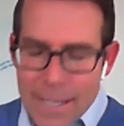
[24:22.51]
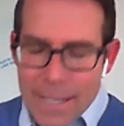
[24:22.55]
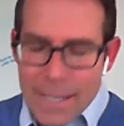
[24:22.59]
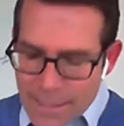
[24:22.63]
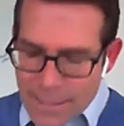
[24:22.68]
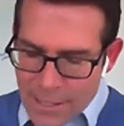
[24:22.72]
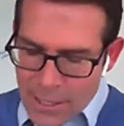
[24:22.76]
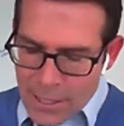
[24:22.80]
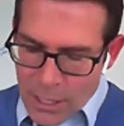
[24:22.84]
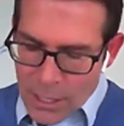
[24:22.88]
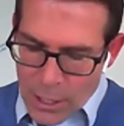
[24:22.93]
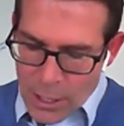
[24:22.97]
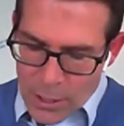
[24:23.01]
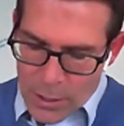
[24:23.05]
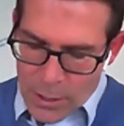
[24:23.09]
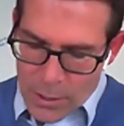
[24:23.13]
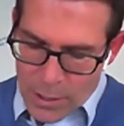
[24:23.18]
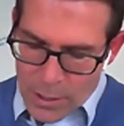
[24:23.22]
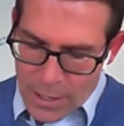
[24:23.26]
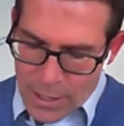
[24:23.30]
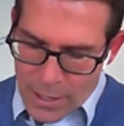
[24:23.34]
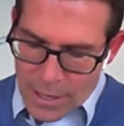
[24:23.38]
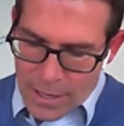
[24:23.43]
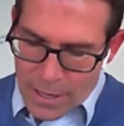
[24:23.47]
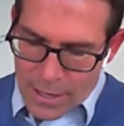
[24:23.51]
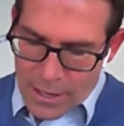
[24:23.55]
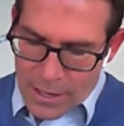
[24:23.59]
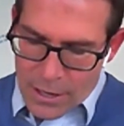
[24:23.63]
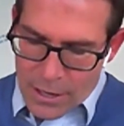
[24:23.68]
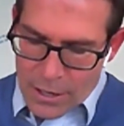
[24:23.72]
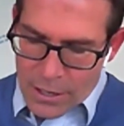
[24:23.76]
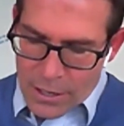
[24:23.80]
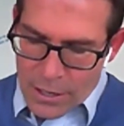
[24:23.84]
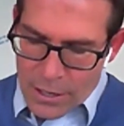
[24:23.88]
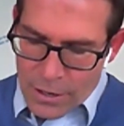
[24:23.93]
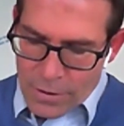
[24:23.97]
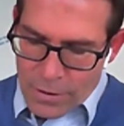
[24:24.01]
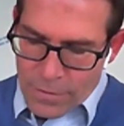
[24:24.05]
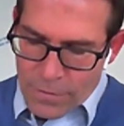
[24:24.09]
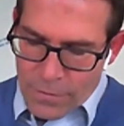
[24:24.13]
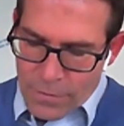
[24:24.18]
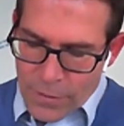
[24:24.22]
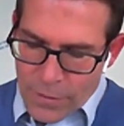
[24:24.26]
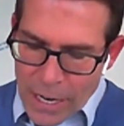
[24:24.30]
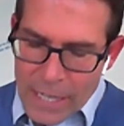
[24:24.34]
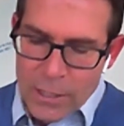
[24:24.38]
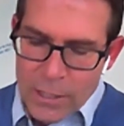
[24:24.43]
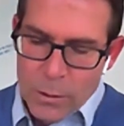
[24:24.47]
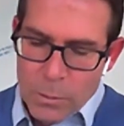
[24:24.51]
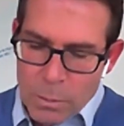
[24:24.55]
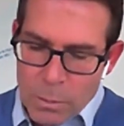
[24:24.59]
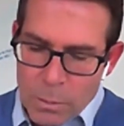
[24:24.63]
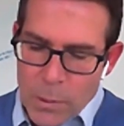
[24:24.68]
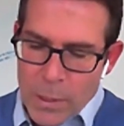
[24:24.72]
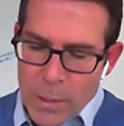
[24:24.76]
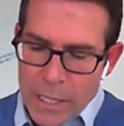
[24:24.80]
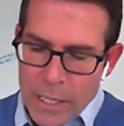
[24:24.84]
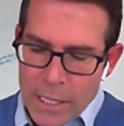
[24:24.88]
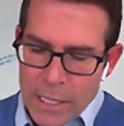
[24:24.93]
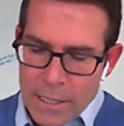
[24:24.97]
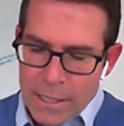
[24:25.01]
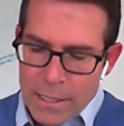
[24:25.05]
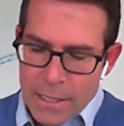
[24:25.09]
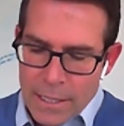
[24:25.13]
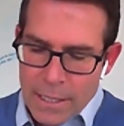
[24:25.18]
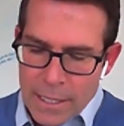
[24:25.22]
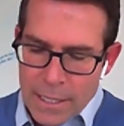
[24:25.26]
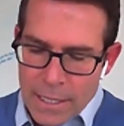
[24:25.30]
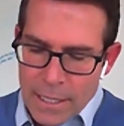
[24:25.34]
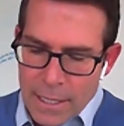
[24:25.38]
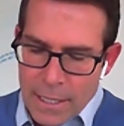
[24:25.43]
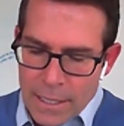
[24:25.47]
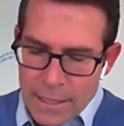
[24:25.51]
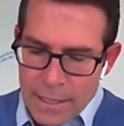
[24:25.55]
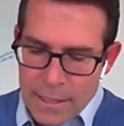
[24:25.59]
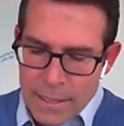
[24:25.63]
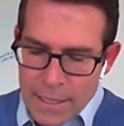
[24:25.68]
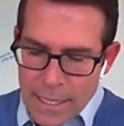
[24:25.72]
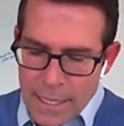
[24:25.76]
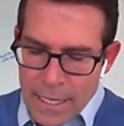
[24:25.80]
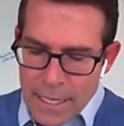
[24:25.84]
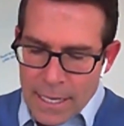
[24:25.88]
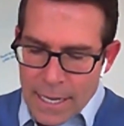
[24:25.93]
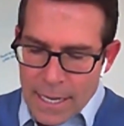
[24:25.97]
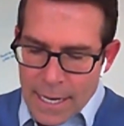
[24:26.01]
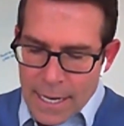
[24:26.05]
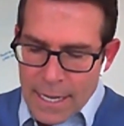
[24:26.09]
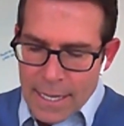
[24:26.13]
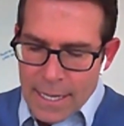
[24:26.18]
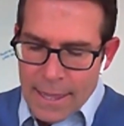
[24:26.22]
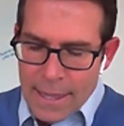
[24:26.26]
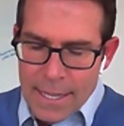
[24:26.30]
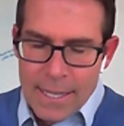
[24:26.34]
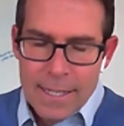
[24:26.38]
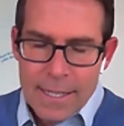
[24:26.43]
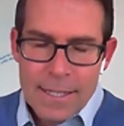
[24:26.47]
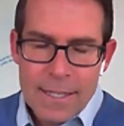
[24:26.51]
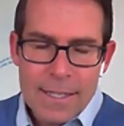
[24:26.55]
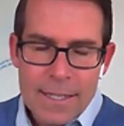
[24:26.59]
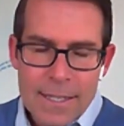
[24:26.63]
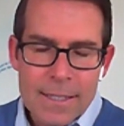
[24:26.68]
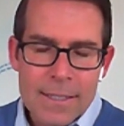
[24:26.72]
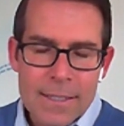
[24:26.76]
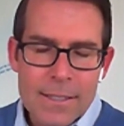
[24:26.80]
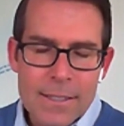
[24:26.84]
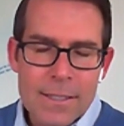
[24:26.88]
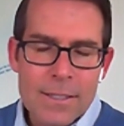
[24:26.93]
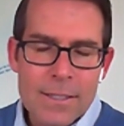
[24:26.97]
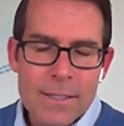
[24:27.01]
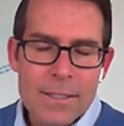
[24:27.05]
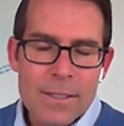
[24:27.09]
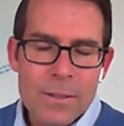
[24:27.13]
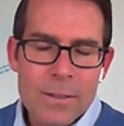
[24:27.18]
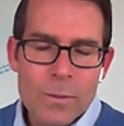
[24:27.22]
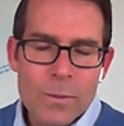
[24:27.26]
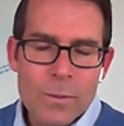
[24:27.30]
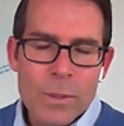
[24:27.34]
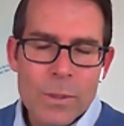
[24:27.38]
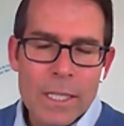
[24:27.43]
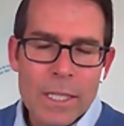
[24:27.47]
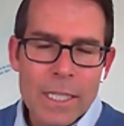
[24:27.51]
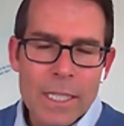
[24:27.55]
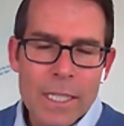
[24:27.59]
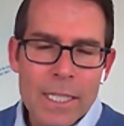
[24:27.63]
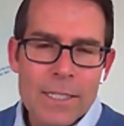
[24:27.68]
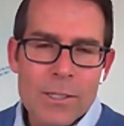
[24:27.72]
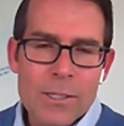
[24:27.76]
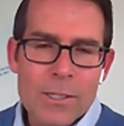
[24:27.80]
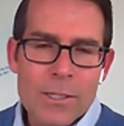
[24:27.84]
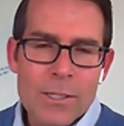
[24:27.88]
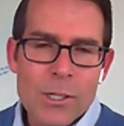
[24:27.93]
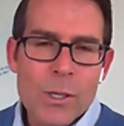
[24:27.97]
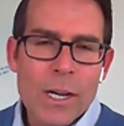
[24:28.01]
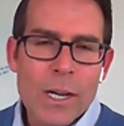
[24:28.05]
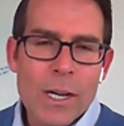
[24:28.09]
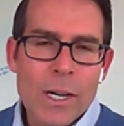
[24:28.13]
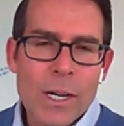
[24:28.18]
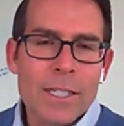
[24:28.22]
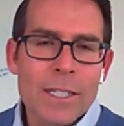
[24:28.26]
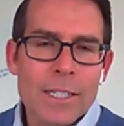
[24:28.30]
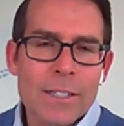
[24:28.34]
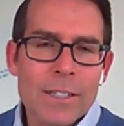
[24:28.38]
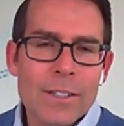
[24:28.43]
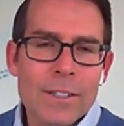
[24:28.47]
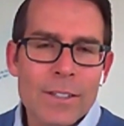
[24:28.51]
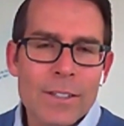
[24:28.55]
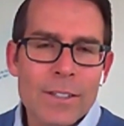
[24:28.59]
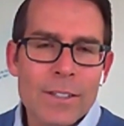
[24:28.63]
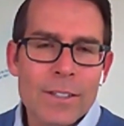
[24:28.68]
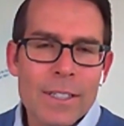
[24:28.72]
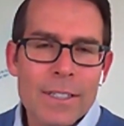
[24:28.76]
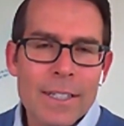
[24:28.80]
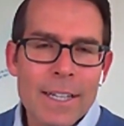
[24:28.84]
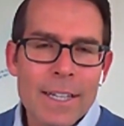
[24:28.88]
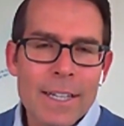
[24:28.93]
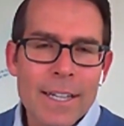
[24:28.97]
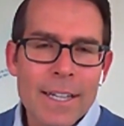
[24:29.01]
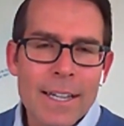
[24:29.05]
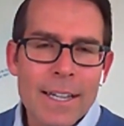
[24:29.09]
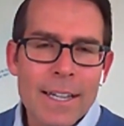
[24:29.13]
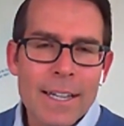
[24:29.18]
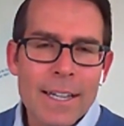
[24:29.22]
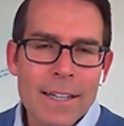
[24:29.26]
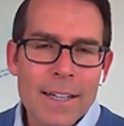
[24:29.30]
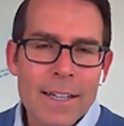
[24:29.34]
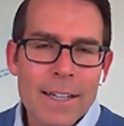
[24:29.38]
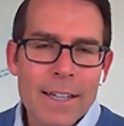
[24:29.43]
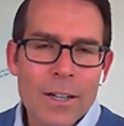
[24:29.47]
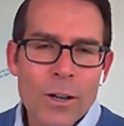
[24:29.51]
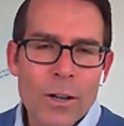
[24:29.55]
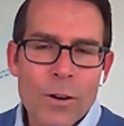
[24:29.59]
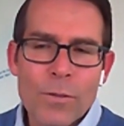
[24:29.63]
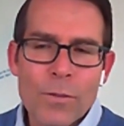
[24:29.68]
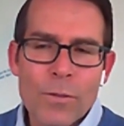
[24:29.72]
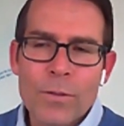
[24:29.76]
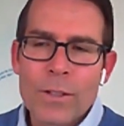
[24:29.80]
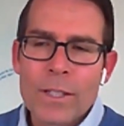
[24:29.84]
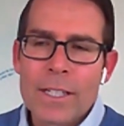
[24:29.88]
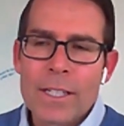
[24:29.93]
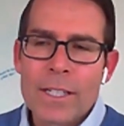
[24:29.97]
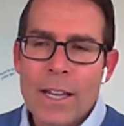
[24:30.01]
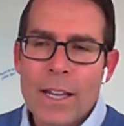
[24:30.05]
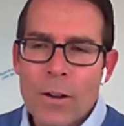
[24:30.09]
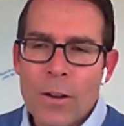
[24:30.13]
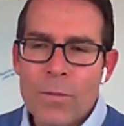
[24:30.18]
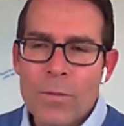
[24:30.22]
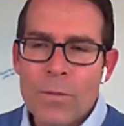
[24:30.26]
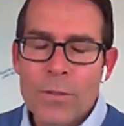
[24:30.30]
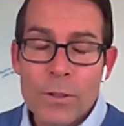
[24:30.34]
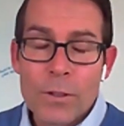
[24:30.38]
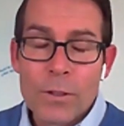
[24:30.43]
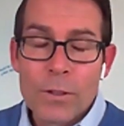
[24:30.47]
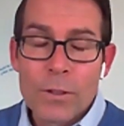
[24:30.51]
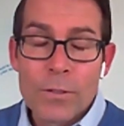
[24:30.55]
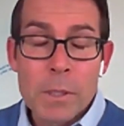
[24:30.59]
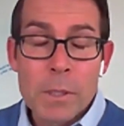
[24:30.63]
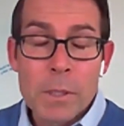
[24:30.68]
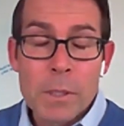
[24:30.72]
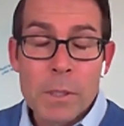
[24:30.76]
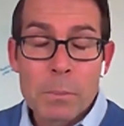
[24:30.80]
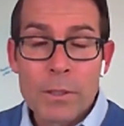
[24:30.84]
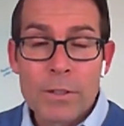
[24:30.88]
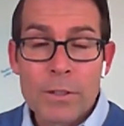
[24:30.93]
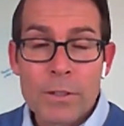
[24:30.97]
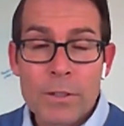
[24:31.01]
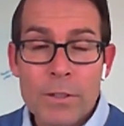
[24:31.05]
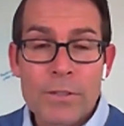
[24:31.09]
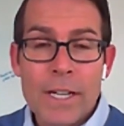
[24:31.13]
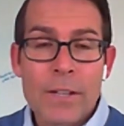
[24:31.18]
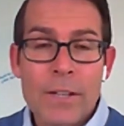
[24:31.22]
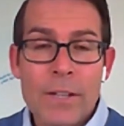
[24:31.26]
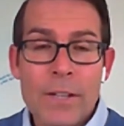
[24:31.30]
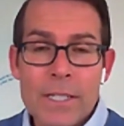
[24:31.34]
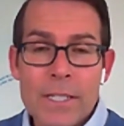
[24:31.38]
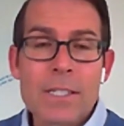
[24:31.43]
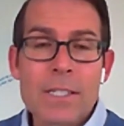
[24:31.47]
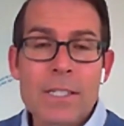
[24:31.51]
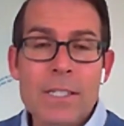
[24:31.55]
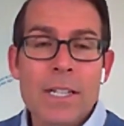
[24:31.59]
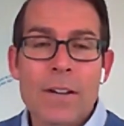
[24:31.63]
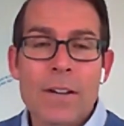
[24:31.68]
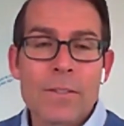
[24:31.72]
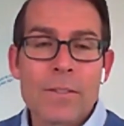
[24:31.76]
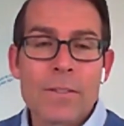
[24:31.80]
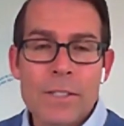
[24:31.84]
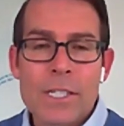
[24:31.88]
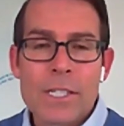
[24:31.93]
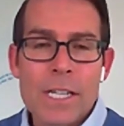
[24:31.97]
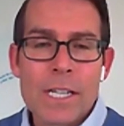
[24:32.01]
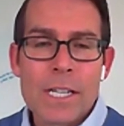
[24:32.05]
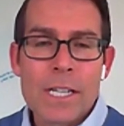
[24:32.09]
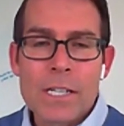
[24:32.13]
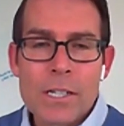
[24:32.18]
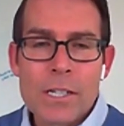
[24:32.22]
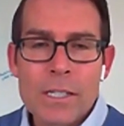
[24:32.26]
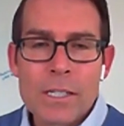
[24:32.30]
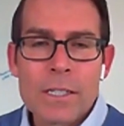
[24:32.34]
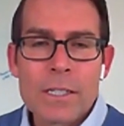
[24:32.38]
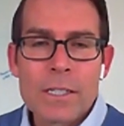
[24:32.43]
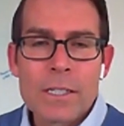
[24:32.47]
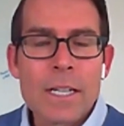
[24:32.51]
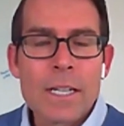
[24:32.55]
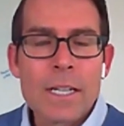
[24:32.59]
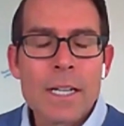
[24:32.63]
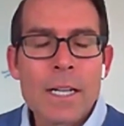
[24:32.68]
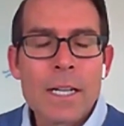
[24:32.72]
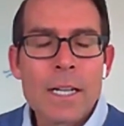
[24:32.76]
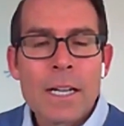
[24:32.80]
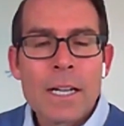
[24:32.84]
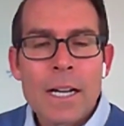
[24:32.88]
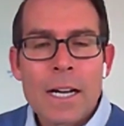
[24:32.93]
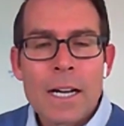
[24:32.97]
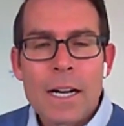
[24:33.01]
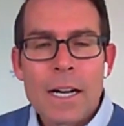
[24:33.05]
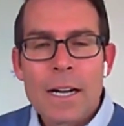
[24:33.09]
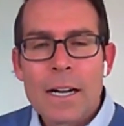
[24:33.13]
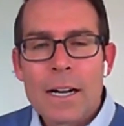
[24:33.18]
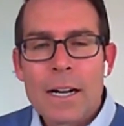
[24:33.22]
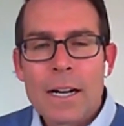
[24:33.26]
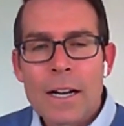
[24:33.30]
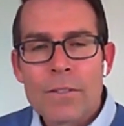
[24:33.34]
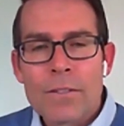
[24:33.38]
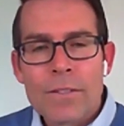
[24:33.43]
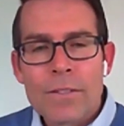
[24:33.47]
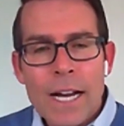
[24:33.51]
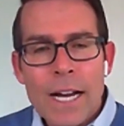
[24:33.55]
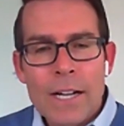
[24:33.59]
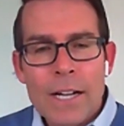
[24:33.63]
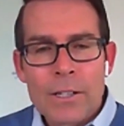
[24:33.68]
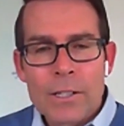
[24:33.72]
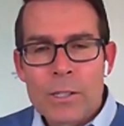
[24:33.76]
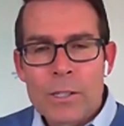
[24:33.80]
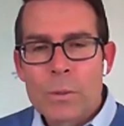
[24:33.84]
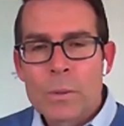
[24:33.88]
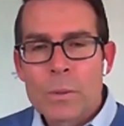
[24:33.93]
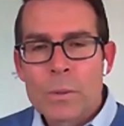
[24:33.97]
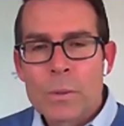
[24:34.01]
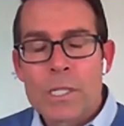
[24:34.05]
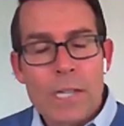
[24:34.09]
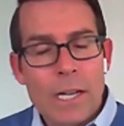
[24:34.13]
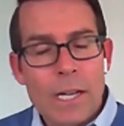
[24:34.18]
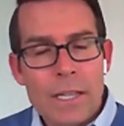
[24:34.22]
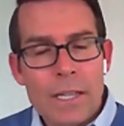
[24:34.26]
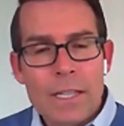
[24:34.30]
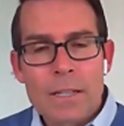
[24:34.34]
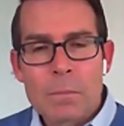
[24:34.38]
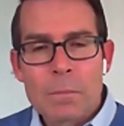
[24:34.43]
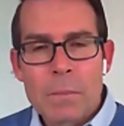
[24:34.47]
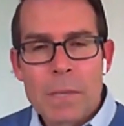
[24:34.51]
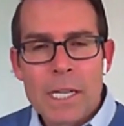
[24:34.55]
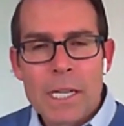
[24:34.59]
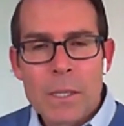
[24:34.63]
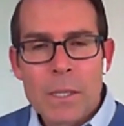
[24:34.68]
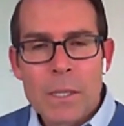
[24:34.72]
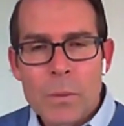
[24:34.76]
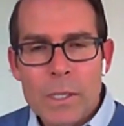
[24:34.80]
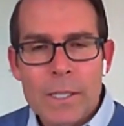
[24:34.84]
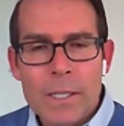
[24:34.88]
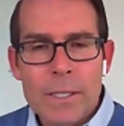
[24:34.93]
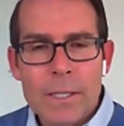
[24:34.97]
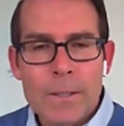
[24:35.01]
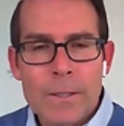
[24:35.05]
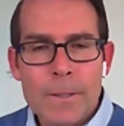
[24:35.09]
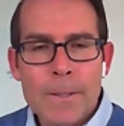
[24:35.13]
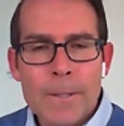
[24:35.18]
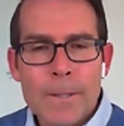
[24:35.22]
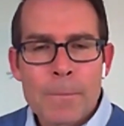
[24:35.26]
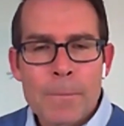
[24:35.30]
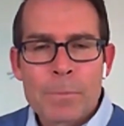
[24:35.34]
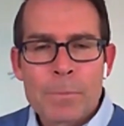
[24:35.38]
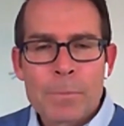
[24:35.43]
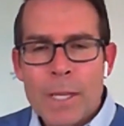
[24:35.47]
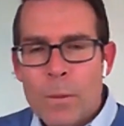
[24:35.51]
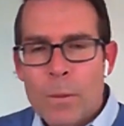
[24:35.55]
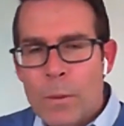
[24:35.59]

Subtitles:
and so your final point, I think, is really instructive and hopefully helpful if people have found this conversation of value, which I think many will.